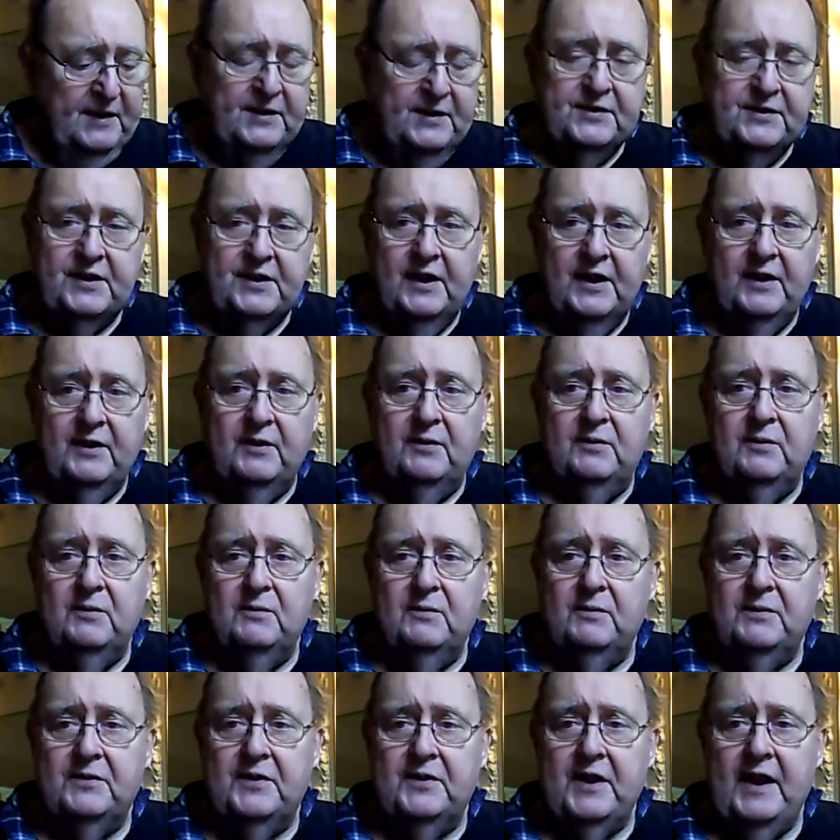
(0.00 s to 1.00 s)
So
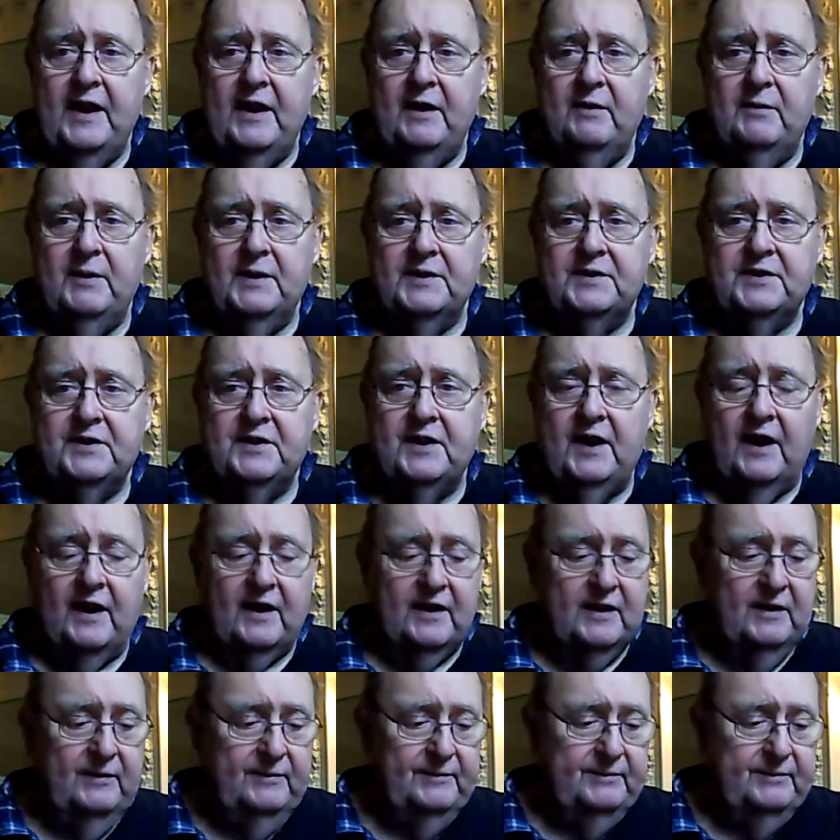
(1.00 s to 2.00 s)
there we're stuck.